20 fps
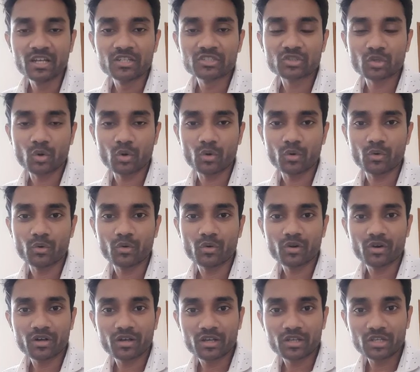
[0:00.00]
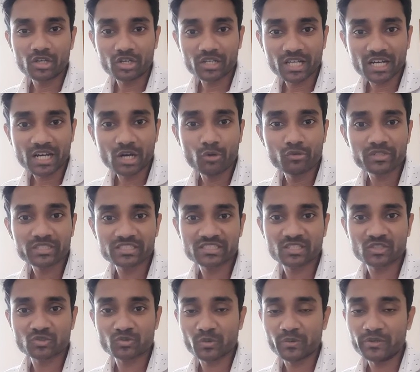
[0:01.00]
So your account is
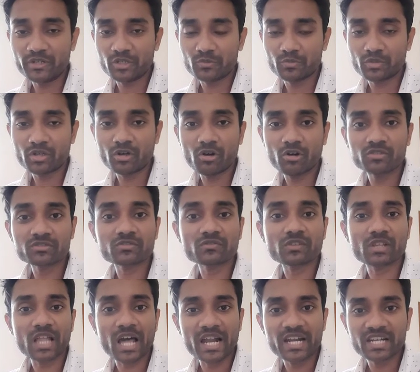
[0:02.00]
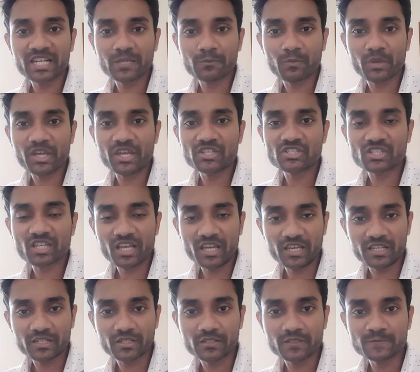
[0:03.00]
suspended because of the landing page
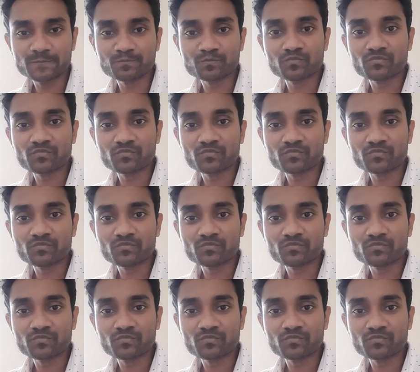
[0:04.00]
error